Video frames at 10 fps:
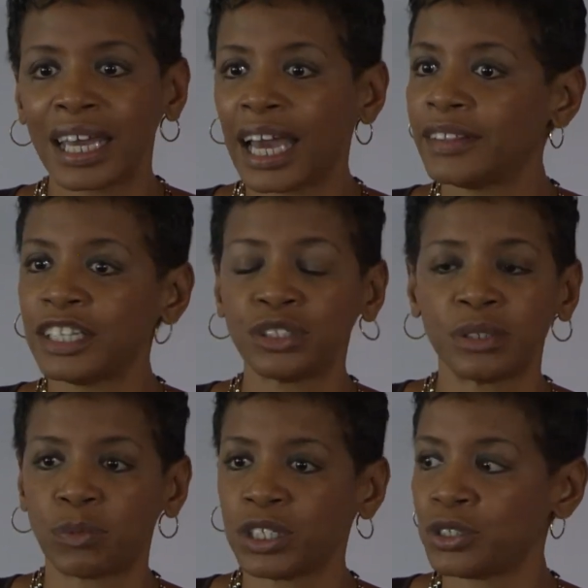and they do
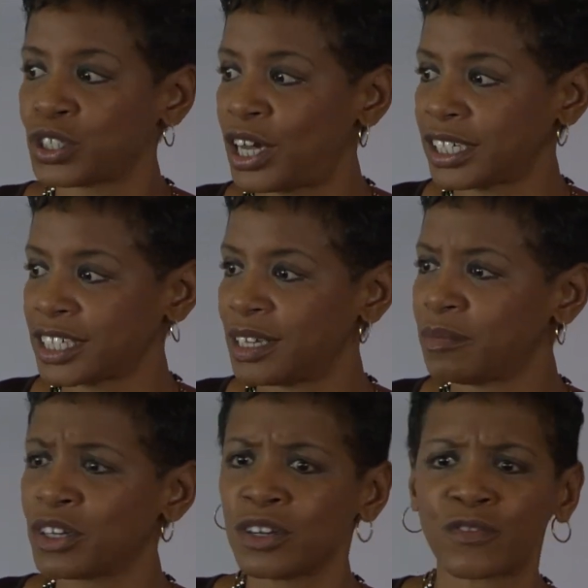it when you talk to them
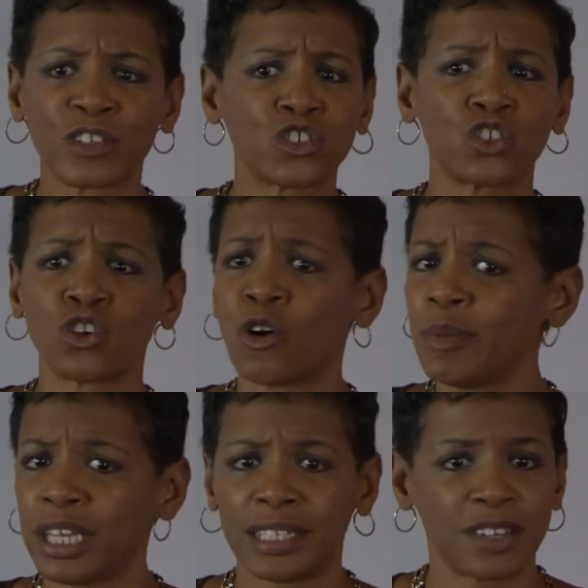for so
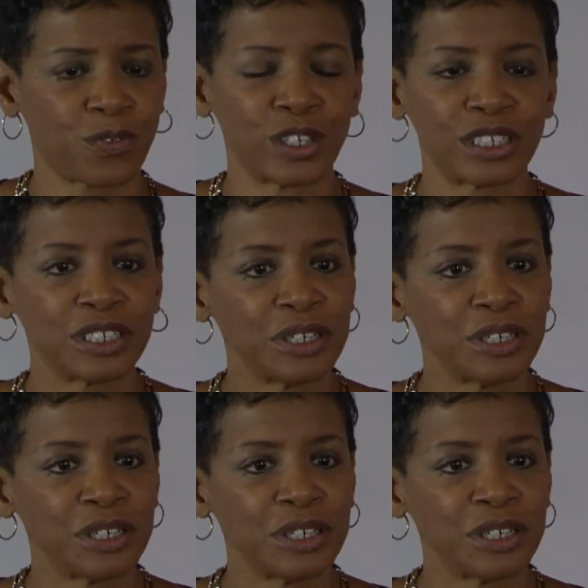many different